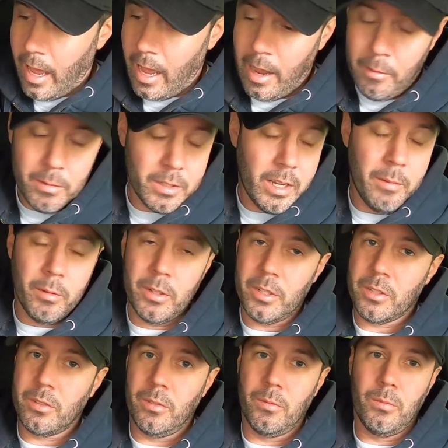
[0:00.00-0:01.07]
I was able
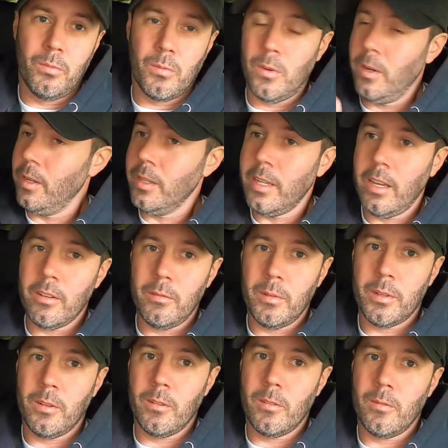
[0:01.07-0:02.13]
just to run down the
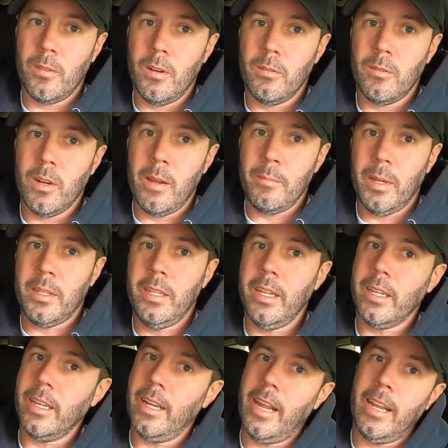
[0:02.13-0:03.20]
return road, grab my
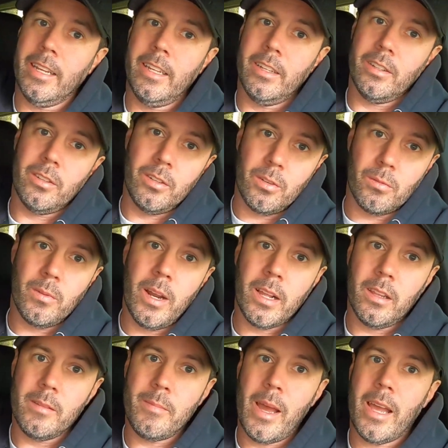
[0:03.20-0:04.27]
ticket, and get
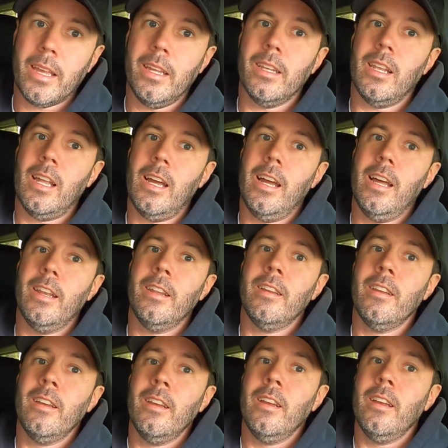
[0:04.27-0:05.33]
directly back in
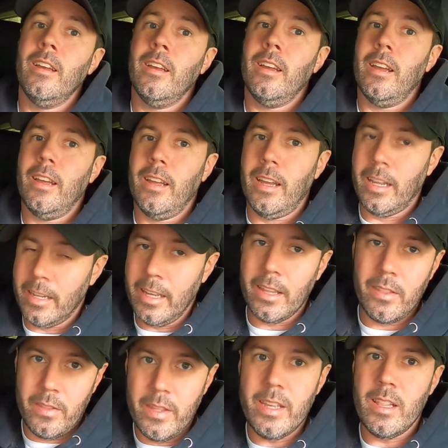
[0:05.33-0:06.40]
line and
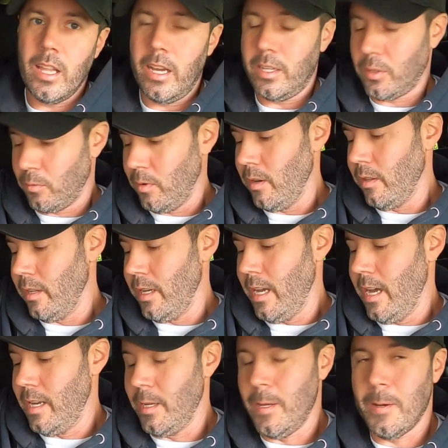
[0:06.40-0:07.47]
get the last run of the
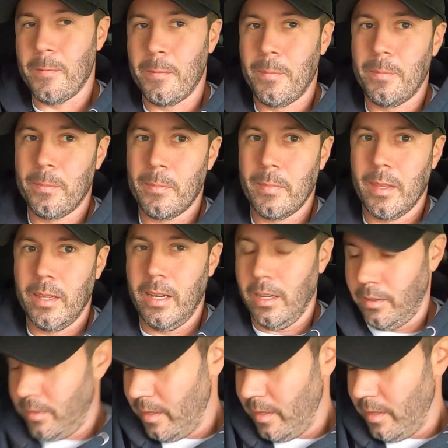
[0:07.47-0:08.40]
night in out